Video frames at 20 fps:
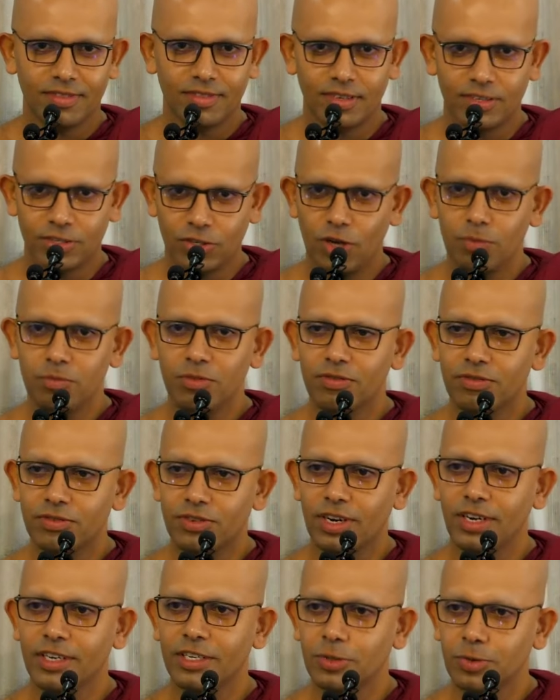The job of
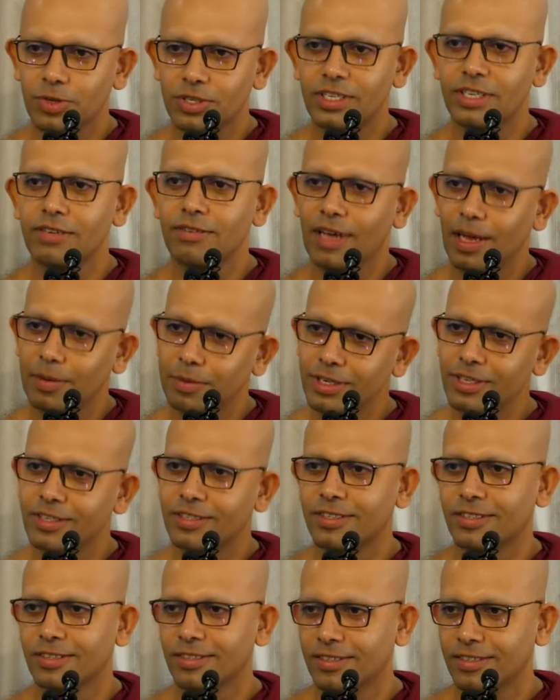trying to achieve
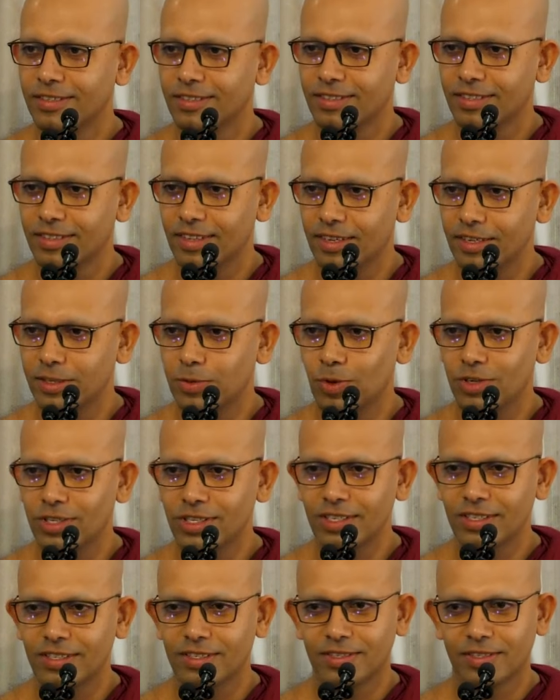happiness. That is what
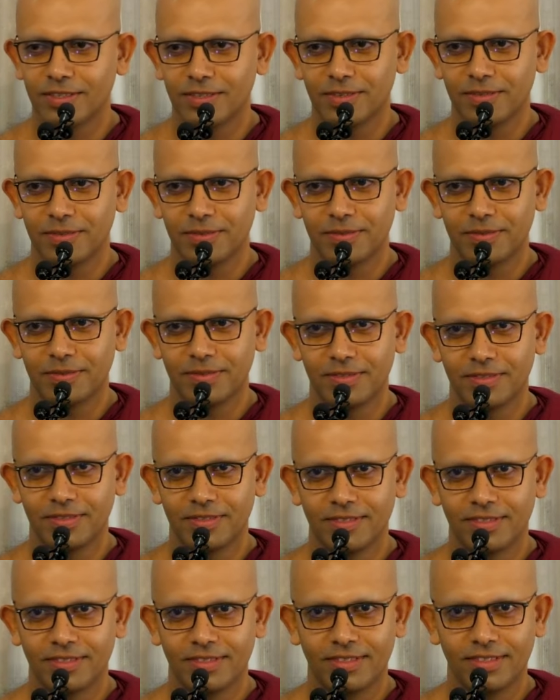it is.
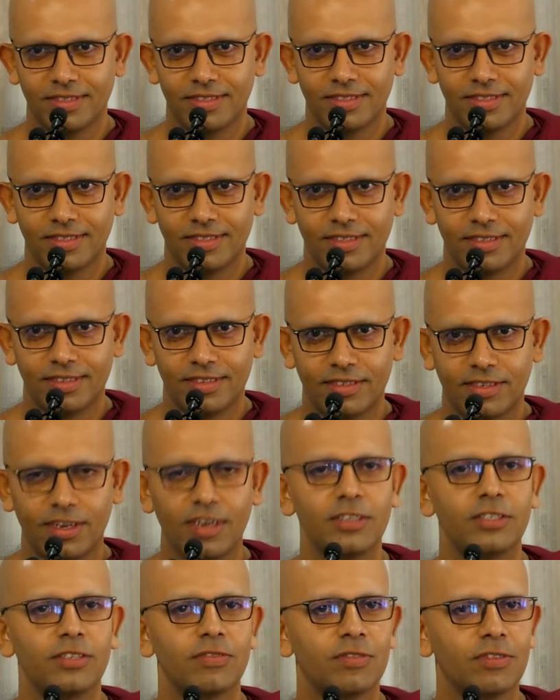
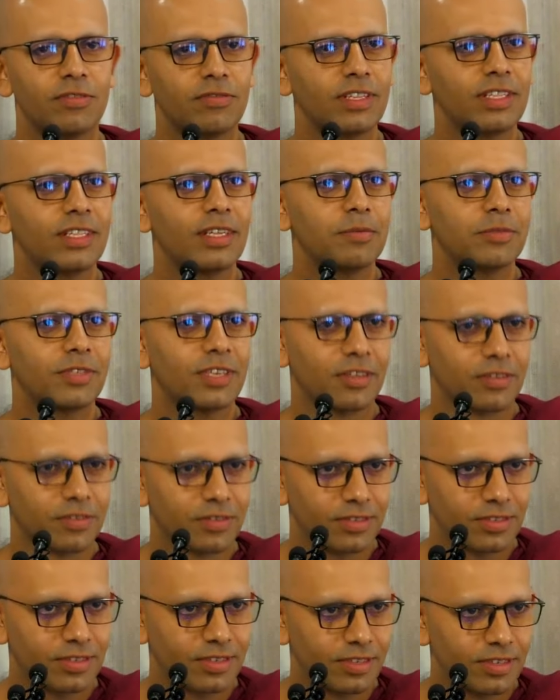Trying to fulfill
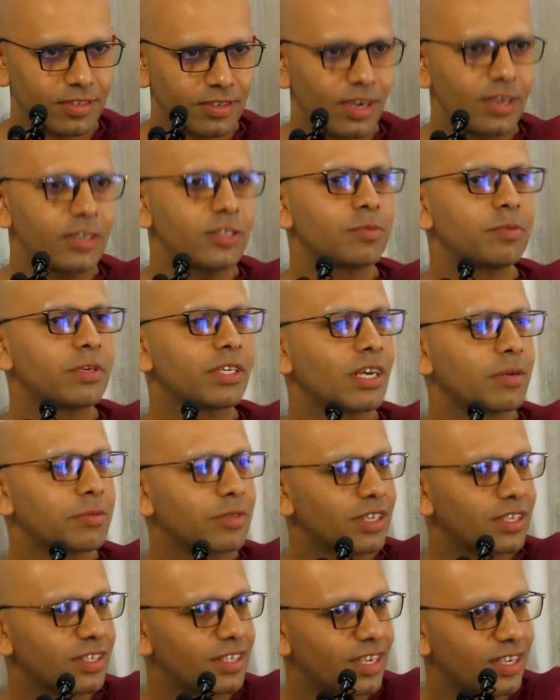themselves. Trying to
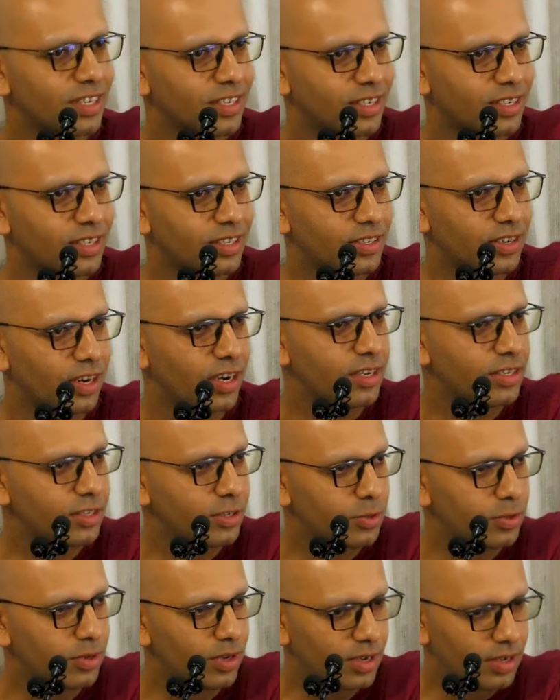become content. Trying
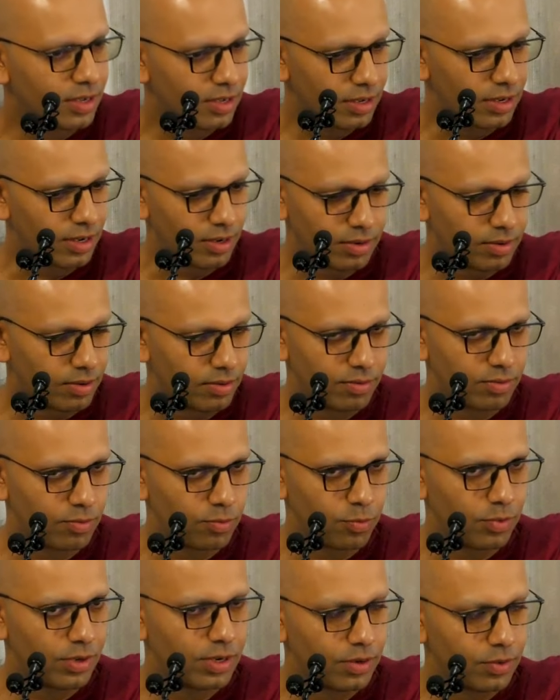to...
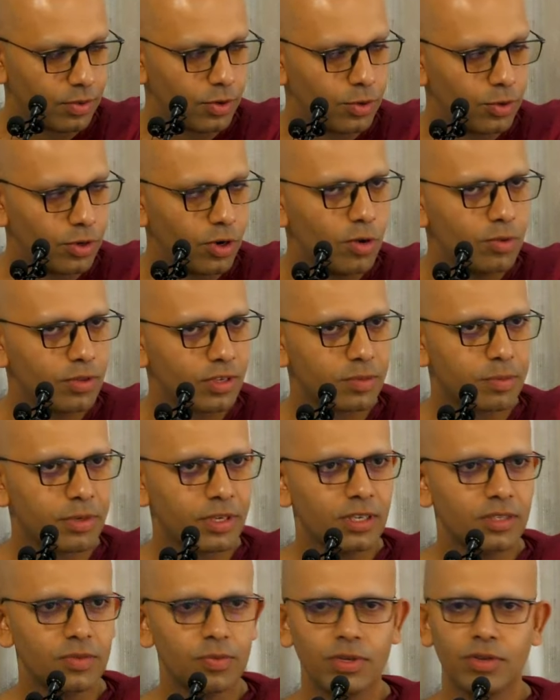you know this
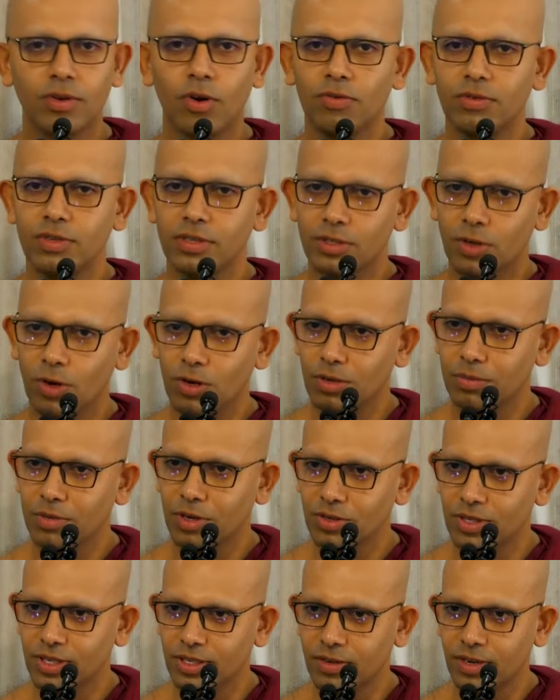because we often talk
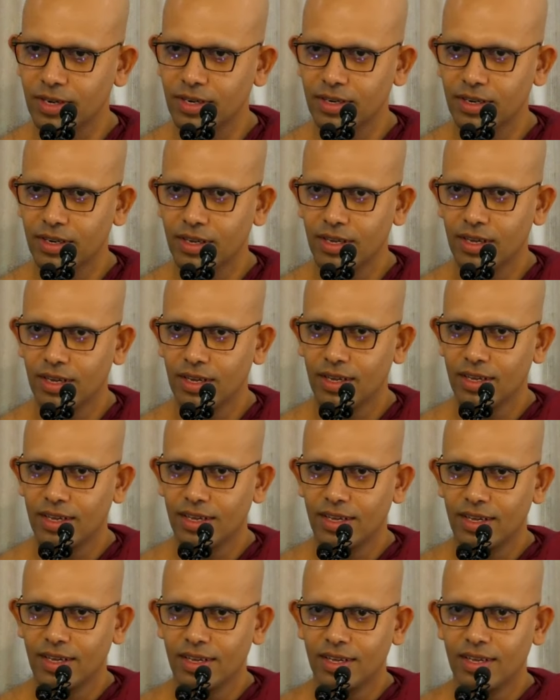about it, right?
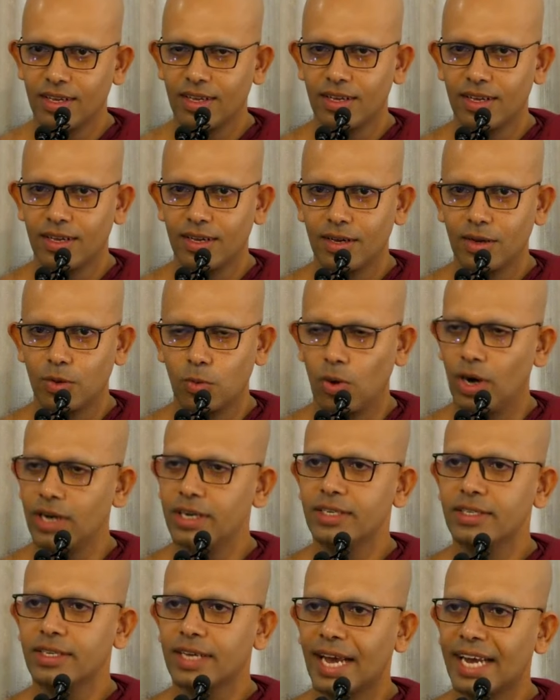
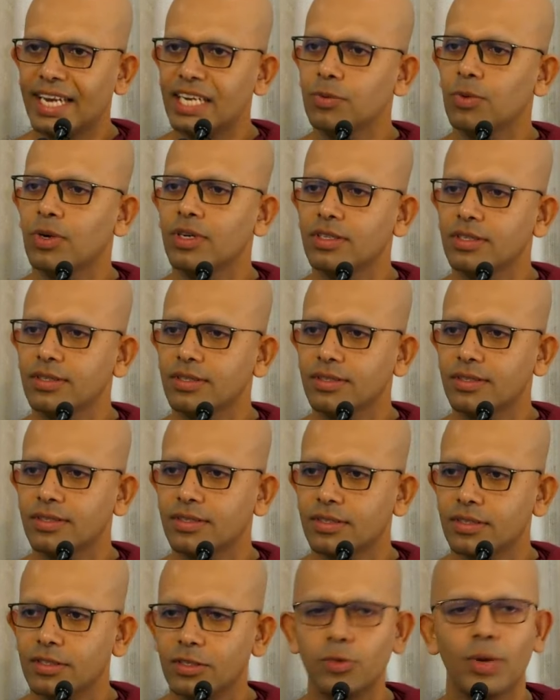Why does anyone
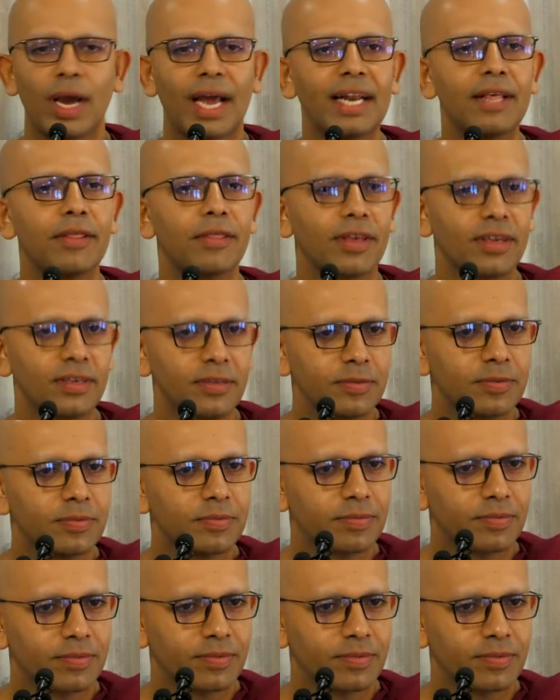do anything?